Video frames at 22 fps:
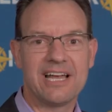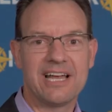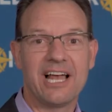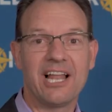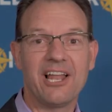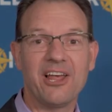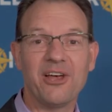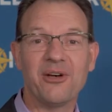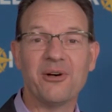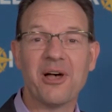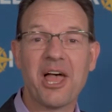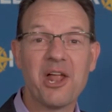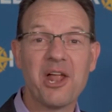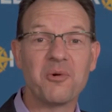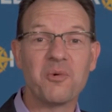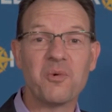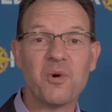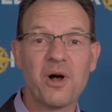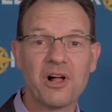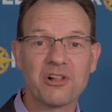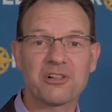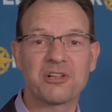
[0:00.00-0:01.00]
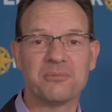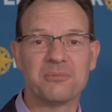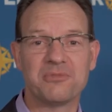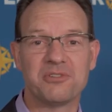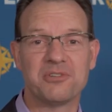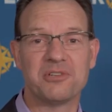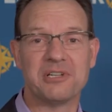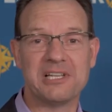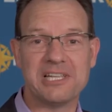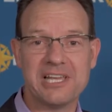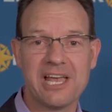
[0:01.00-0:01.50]
Hello and welcome
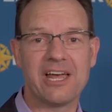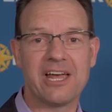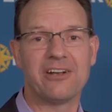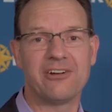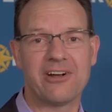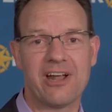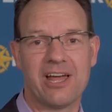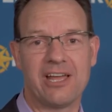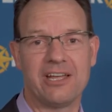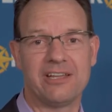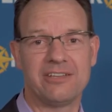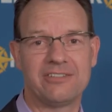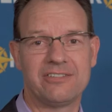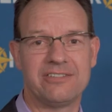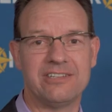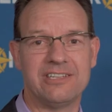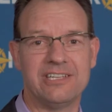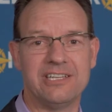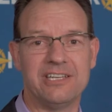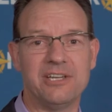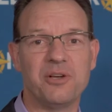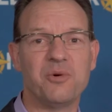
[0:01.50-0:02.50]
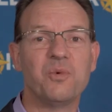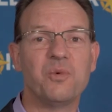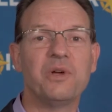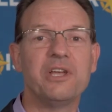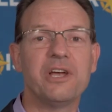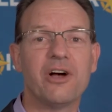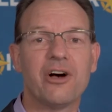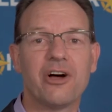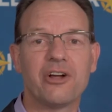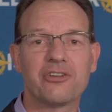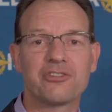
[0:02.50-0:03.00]
to Leander ISD.
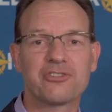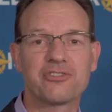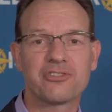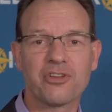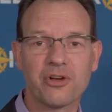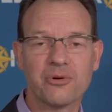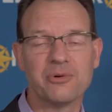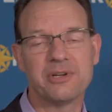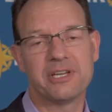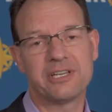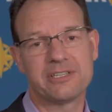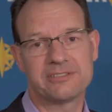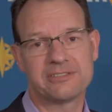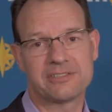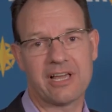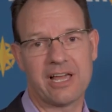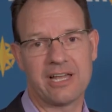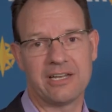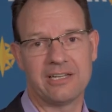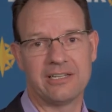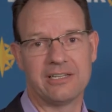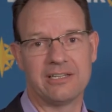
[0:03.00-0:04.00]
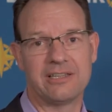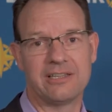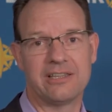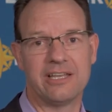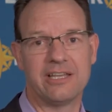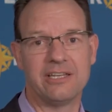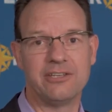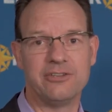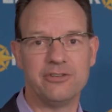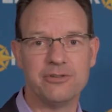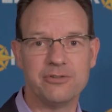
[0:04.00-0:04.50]
We are so excited
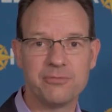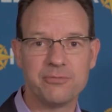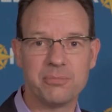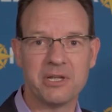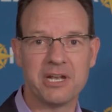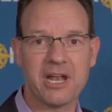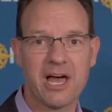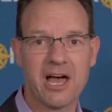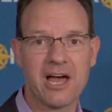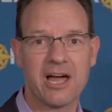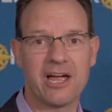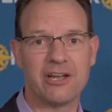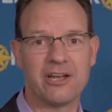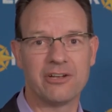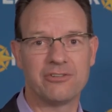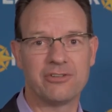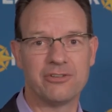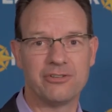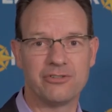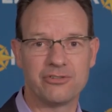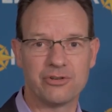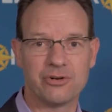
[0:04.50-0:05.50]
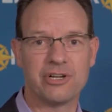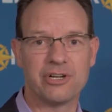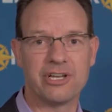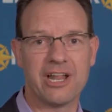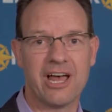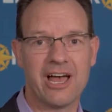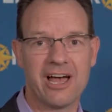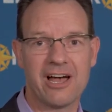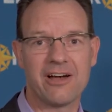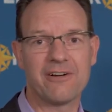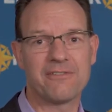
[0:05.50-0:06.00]
that you've been hired to join
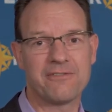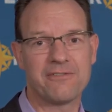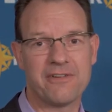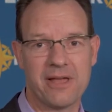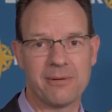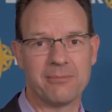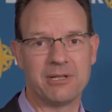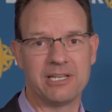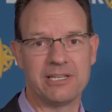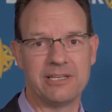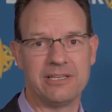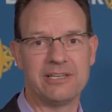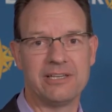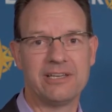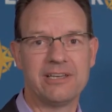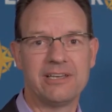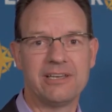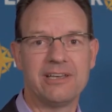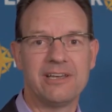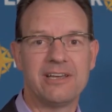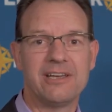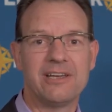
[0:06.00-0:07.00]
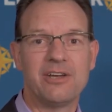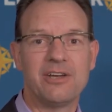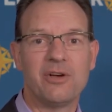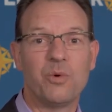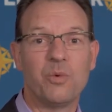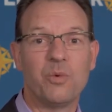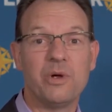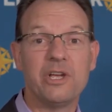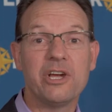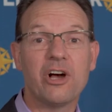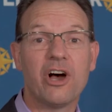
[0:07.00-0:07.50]
our family.
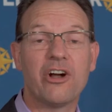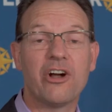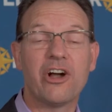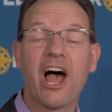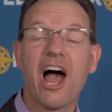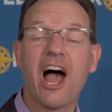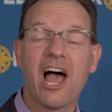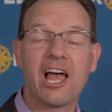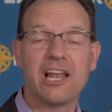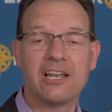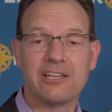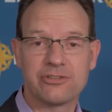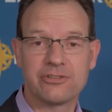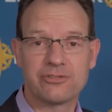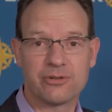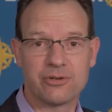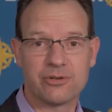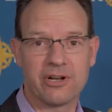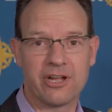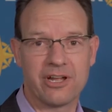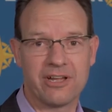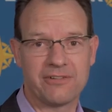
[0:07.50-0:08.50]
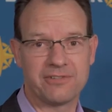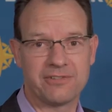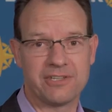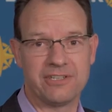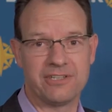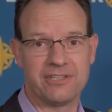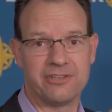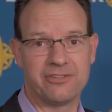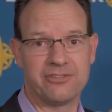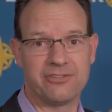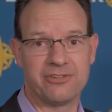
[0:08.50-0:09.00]
We are a highly sought after
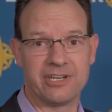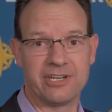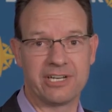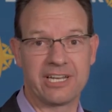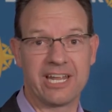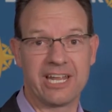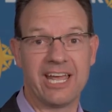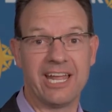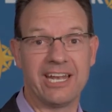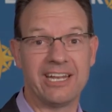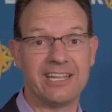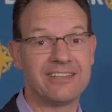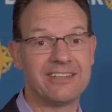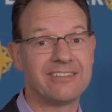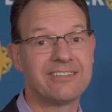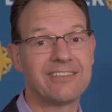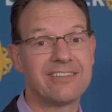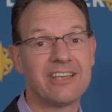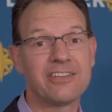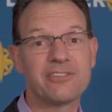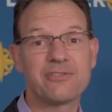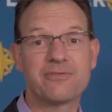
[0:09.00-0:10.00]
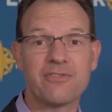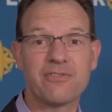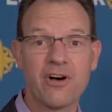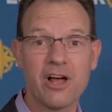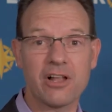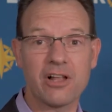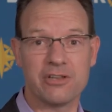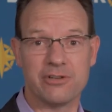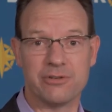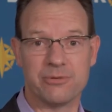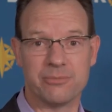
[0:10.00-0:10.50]
district and it says
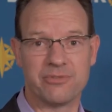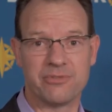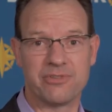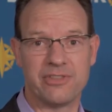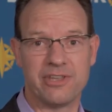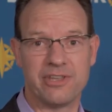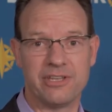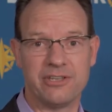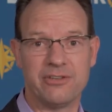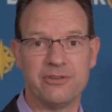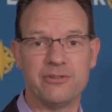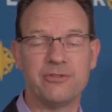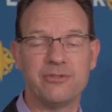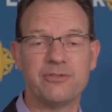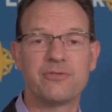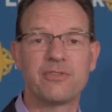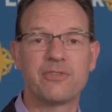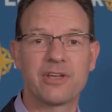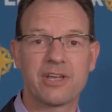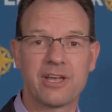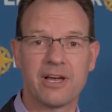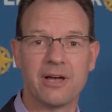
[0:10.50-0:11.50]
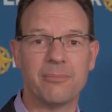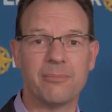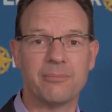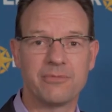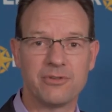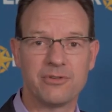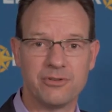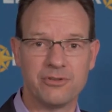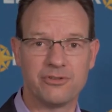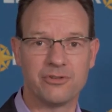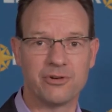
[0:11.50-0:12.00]
volumes that you've come
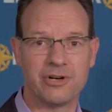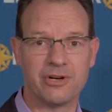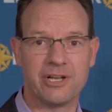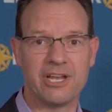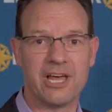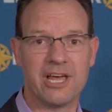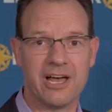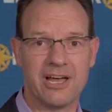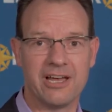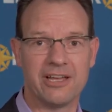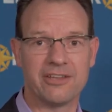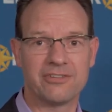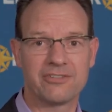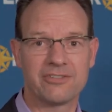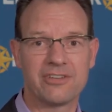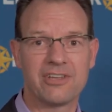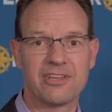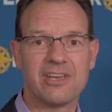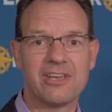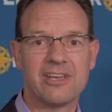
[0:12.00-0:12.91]
to join us.